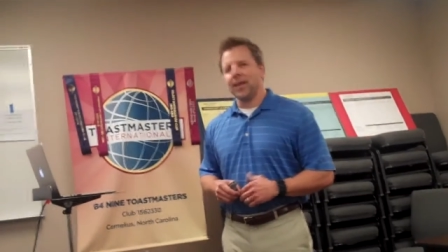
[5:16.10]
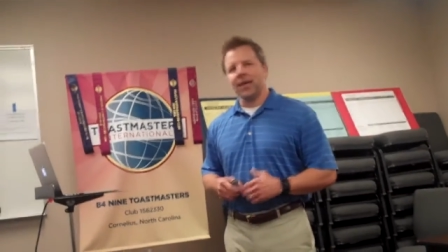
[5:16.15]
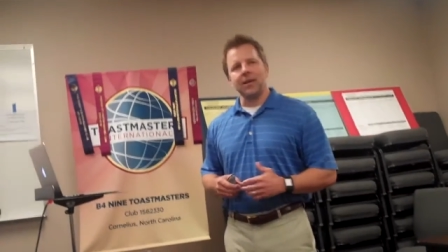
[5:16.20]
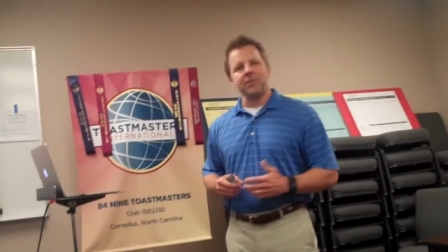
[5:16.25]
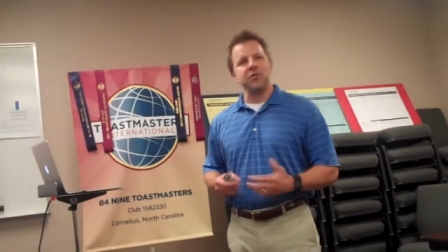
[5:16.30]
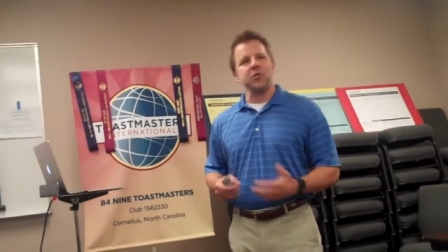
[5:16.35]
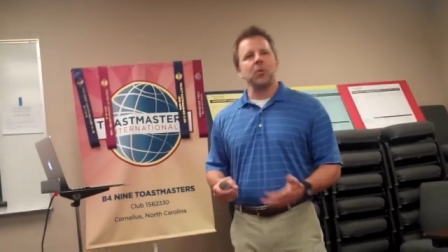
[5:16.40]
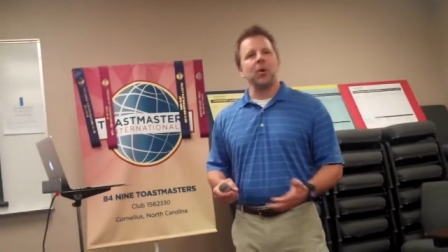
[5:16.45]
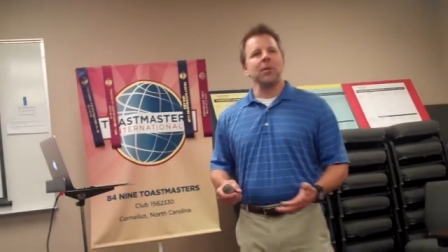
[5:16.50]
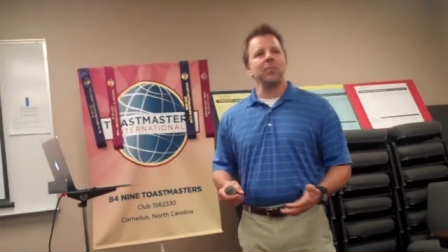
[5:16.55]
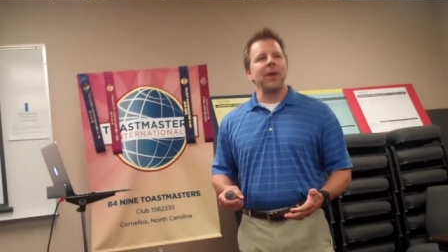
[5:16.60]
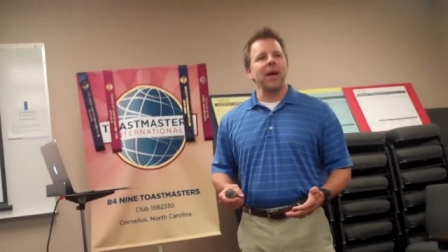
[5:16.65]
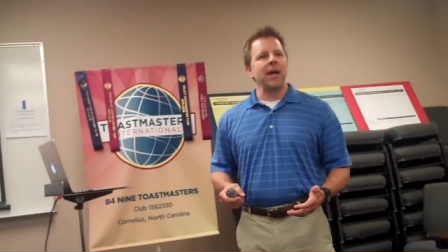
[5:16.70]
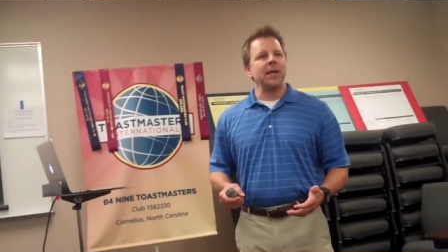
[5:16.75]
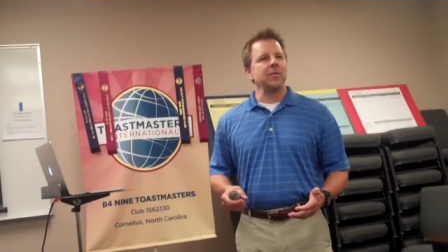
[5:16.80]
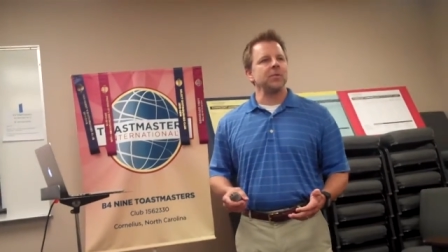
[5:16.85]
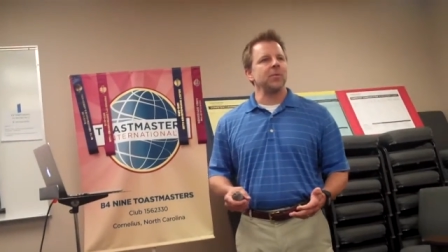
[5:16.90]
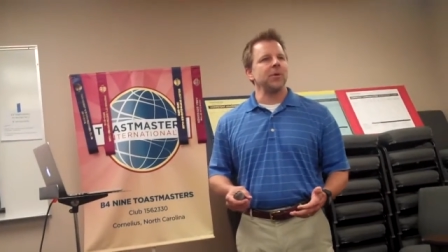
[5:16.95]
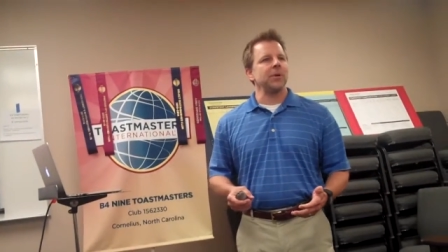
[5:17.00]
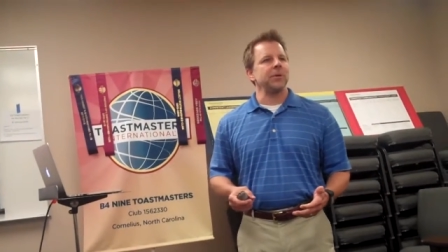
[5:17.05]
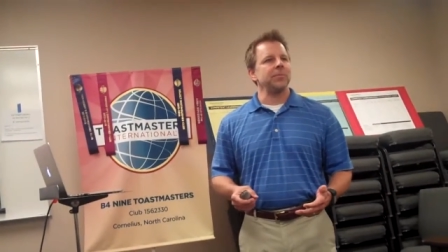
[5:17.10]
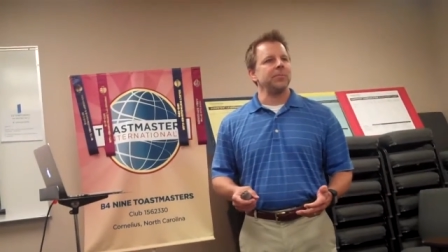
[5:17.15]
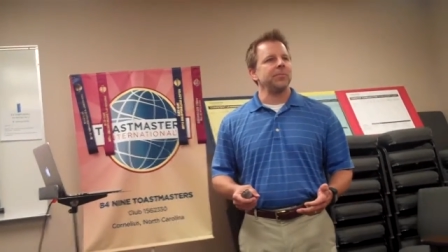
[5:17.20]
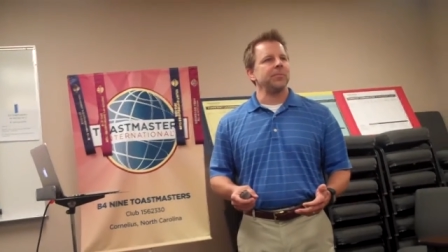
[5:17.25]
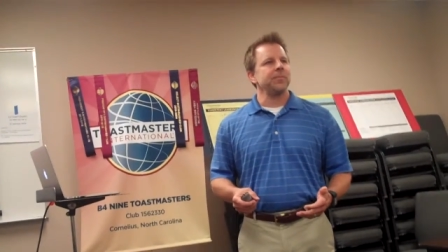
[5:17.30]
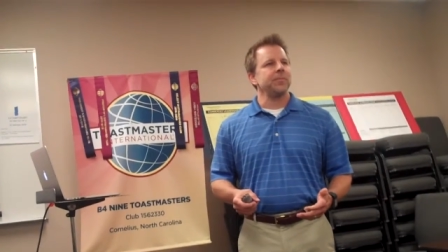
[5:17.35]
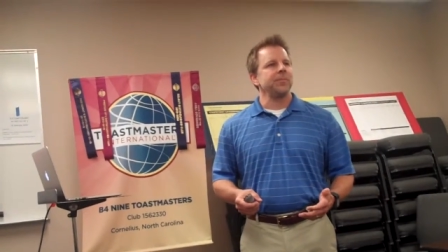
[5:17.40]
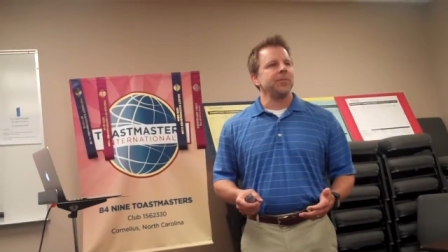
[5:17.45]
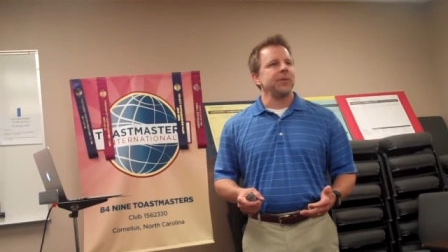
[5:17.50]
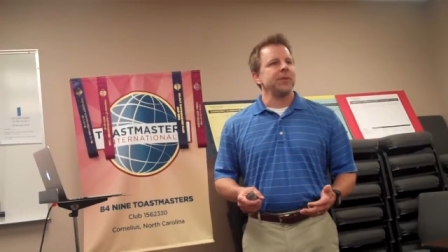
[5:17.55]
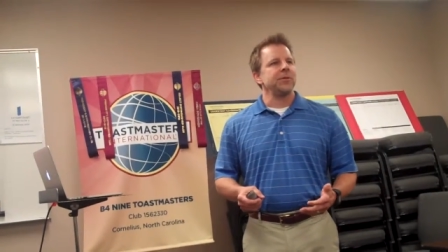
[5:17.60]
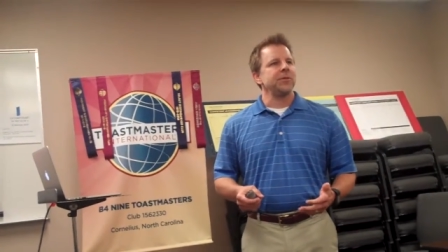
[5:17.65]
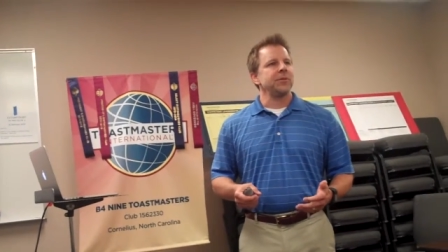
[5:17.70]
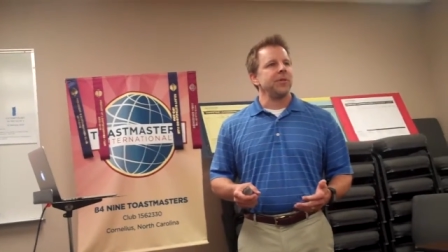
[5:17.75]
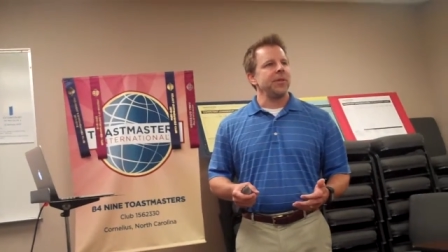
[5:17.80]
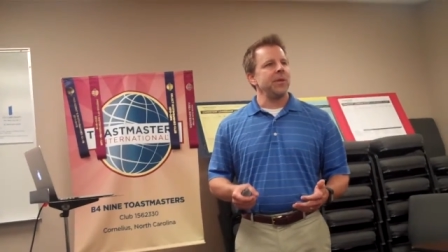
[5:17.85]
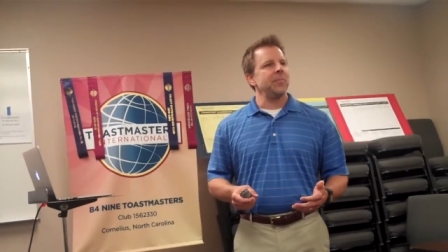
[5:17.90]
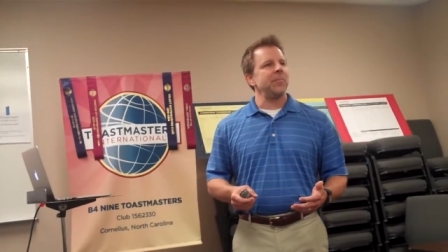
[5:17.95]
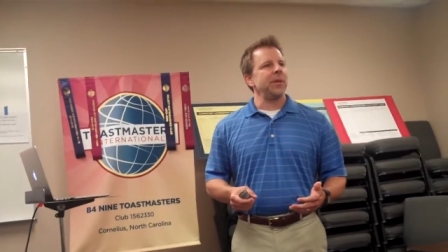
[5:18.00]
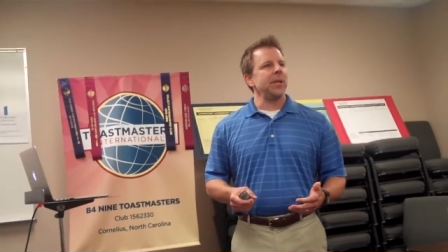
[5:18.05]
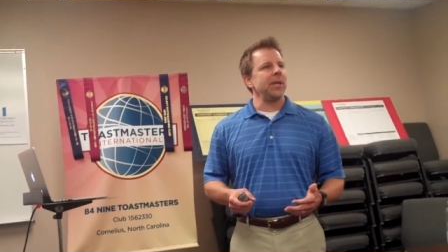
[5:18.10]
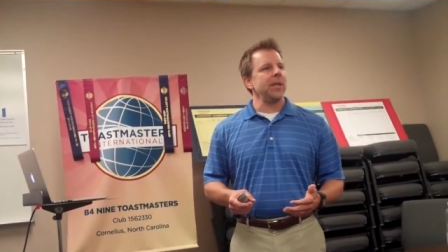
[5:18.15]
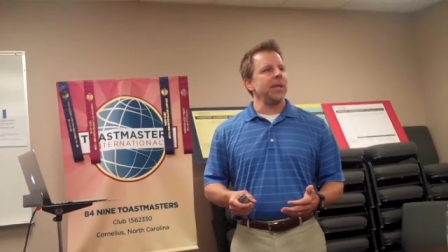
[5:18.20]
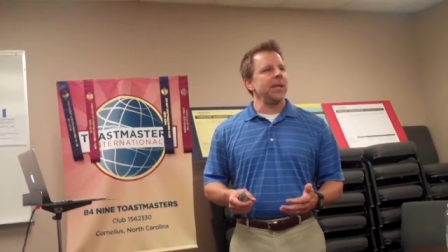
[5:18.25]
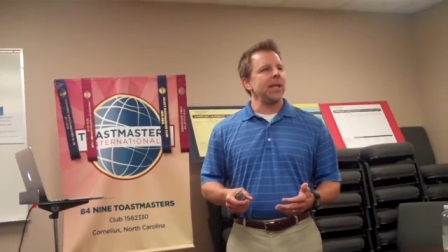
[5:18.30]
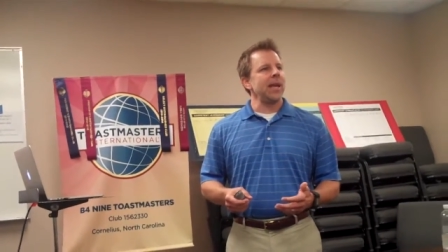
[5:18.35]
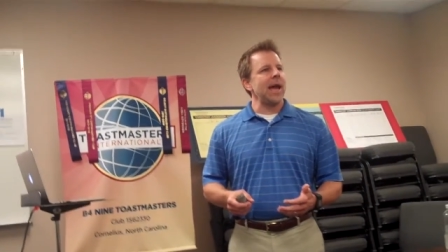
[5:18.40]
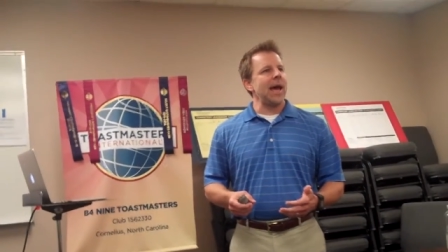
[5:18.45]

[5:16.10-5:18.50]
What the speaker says: it gives you one password. So the ability